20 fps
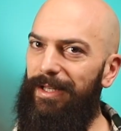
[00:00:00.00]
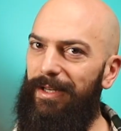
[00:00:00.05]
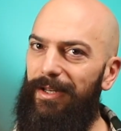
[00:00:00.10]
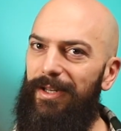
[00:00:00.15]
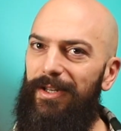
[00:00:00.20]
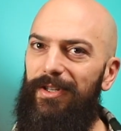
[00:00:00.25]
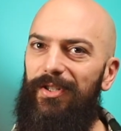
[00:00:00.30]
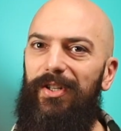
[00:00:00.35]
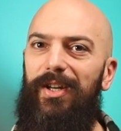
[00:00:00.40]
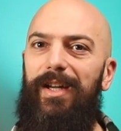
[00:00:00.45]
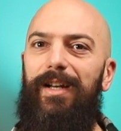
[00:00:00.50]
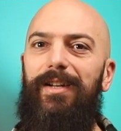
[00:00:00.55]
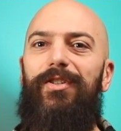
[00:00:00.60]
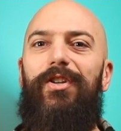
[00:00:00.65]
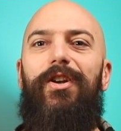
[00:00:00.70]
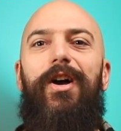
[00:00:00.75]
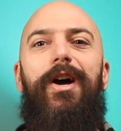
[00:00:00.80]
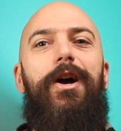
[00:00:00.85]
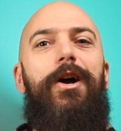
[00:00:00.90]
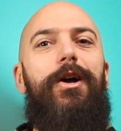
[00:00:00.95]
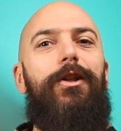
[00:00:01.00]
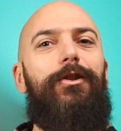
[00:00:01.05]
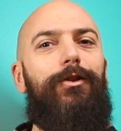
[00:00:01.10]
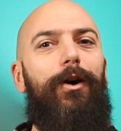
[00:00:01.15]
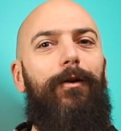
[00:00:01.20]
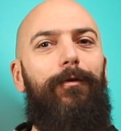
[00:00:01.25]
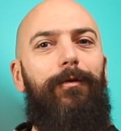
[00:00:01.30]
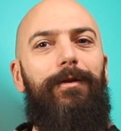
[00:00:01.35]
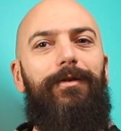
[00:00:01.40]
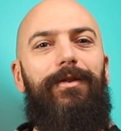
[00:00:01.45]
these skills,
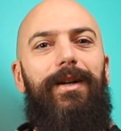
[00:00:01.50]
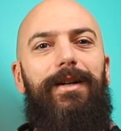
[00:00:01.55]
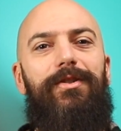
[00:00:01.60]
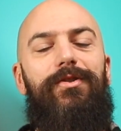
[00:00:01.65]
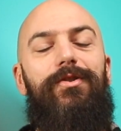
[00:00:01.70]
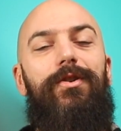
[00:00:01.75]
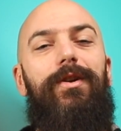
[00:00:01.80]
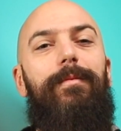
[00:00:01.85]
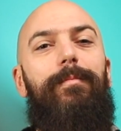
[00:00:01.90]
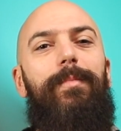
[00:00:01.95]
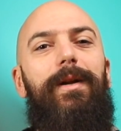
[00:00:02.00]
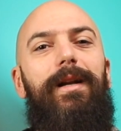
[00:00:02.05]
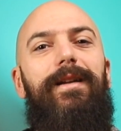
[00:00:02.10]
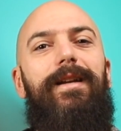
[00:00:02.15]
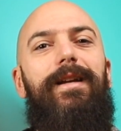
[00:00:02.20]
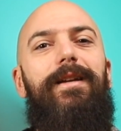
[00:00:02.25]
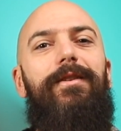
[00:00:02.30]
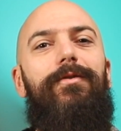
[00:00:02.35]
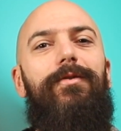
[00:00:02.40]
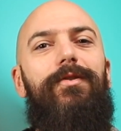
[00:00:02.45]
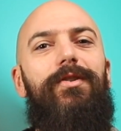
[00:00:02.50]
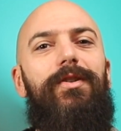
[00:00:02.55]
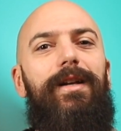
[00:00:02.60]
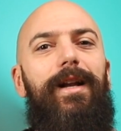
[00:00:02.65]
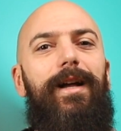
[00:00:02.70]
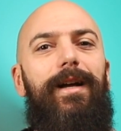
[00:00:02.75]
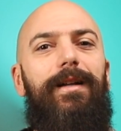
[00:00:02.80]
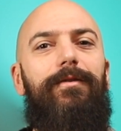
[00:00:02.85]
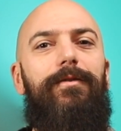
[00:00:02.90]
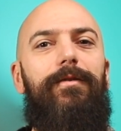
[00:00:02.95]
TOEFL tests your ability to
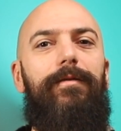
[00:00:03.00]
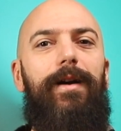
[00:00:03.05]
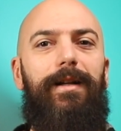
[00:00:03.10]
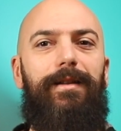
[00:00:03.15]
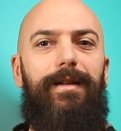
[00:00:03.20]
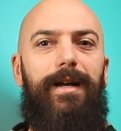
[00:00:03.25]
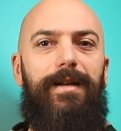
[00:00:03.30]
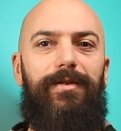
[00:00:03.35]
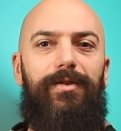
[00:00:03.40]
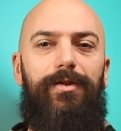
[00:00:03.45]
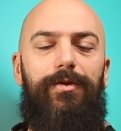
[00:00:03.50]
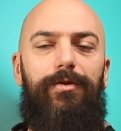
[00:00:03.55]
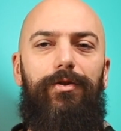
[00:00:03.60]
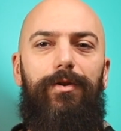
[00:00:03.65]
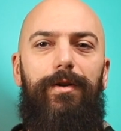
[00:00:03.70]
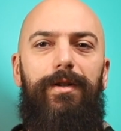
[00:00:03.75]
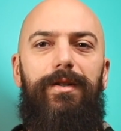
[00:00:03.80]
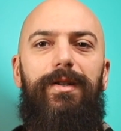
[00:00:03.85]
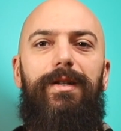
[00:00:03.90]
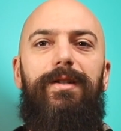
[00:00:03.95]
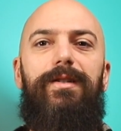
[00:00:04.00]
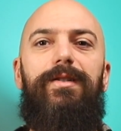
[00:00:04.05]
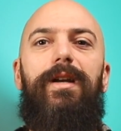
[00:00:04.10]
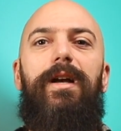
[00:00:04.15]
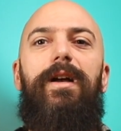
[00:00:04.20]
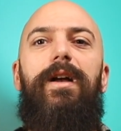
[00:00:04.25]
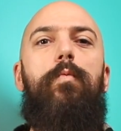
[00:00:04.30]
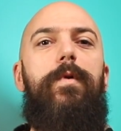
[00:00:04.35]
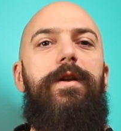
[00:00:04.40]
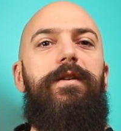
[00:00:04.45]
select correct answer choices
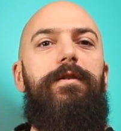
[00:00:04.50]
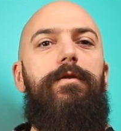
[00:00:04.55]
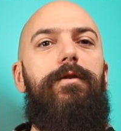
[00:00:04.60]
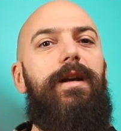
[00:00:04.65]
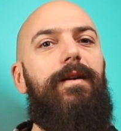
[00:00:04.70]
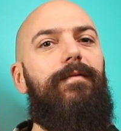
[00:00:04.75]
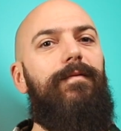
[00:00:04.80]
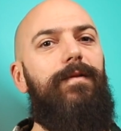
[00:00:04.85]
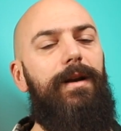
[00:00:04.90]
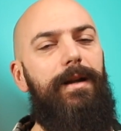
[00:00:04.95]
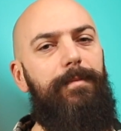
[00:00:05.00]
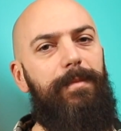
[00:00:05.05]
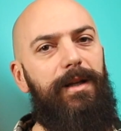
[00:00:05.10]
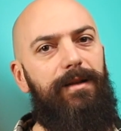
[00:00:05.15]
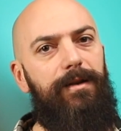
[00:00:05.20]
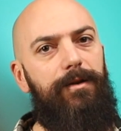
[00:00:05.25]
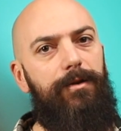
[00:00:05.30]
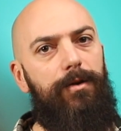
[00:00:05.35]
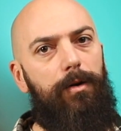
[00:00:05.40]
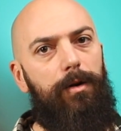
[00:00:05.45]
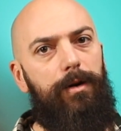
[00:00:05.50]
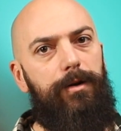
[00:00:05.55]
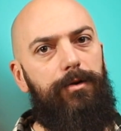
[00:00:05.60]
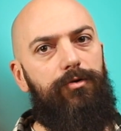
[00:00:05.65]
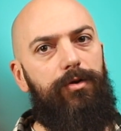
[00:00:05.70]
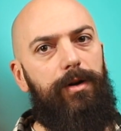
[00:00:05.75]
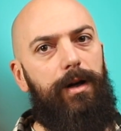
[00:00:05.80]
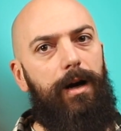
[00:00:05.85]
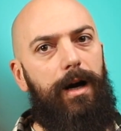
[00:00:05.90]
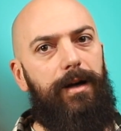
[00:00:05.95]
when you have limited
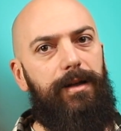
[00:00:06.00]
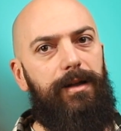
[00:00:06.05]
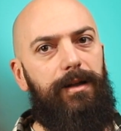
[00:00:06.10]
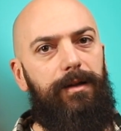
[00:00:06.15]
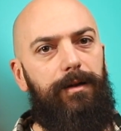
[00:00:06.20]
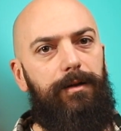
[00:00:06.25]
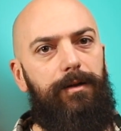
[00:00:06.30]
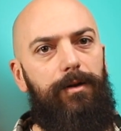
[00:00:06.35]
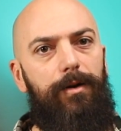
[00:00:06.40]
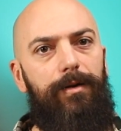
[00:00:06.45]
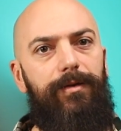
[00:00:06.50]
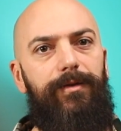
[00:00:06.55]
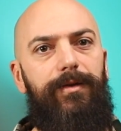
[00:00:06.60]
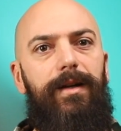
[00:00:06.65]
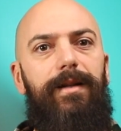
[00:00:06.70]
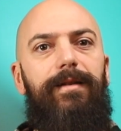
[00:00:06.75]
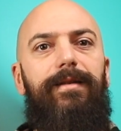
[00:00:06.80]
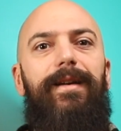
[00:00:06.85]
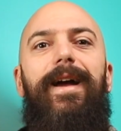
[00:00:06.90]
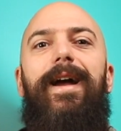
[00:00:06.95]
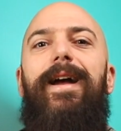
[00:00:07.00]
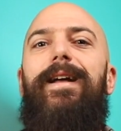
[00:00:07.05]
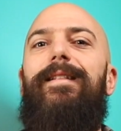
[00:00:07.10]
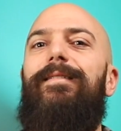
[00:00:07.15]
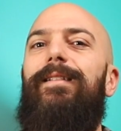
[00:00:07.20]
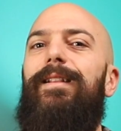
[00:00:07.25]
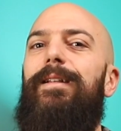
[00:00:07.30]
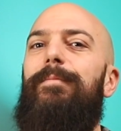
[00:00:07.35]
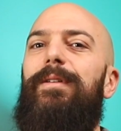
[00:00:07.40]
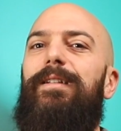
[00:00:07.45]
knowledge regarding the content
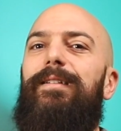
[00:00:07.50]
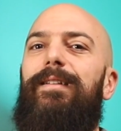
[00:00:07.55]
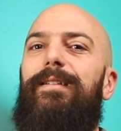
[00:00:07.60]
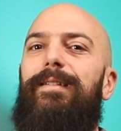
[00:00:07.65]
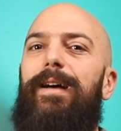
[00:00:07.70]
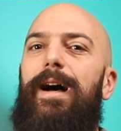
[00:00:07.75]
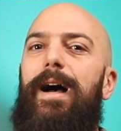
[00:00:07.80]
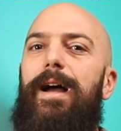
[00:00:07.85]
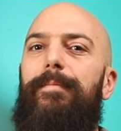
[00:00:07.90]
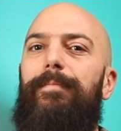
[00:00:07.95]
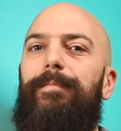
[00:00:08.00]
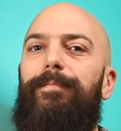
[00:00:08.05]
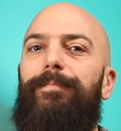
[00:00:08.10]
and limited time.